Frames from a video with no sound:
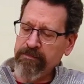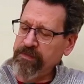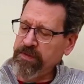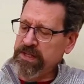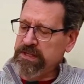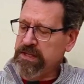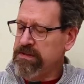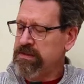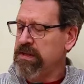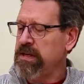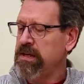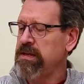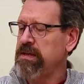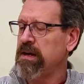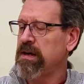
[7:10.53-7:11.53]
This is
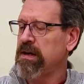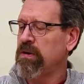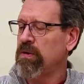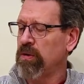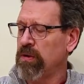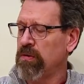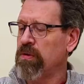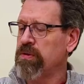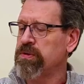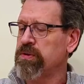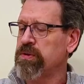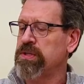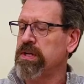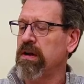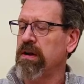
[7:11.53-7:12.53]
the Oloroso
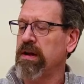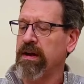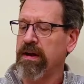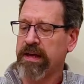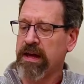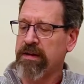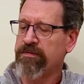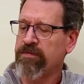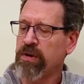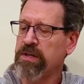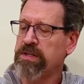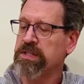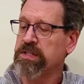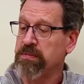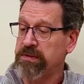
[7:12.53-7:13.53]
Sherry, again
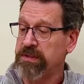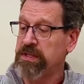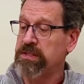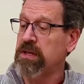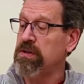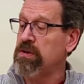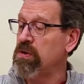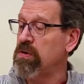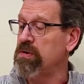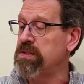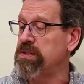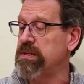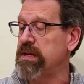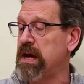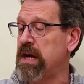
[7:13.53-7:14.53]
46, but this I know
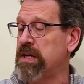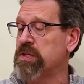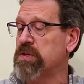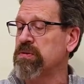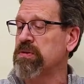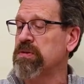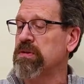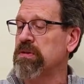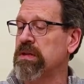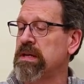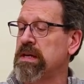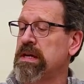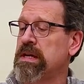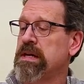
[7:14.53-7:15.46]
is natural